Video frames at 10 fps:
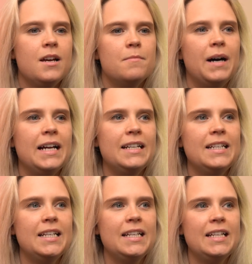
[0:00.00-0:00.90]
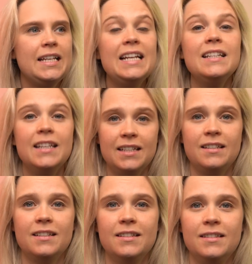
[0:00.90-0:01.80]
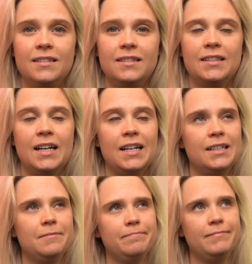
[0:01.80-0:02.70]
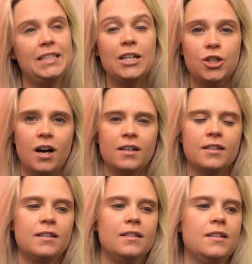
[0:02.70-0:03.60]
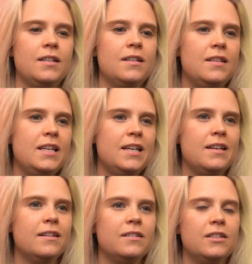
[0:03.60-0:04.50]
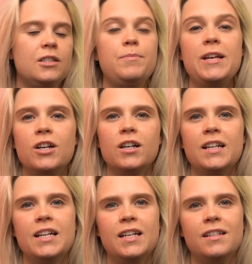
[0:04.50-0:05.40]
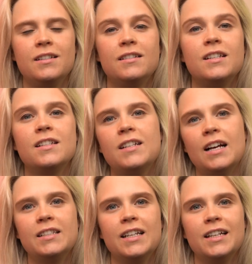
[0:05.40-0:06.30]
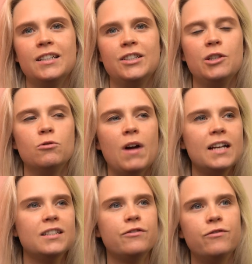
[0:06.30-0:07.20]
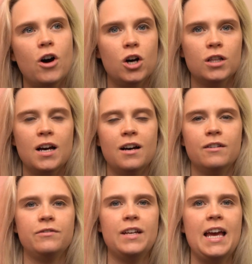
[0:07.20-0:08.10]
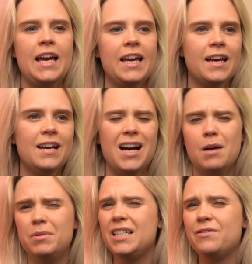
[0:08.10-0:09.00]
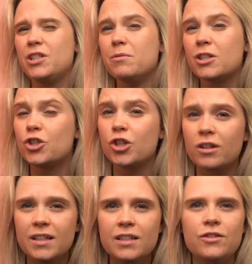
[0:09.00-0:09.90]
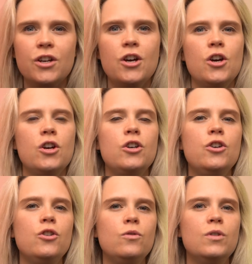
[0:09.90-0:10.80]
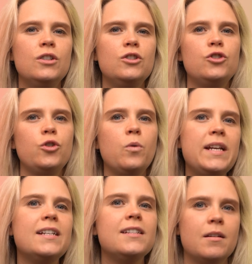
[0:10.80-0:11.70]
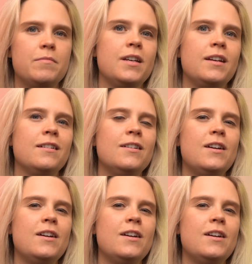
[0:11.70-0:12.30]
But in this TED Talk, the speaker is discussing the rise and fall of I believe she was a journalist who tweeted something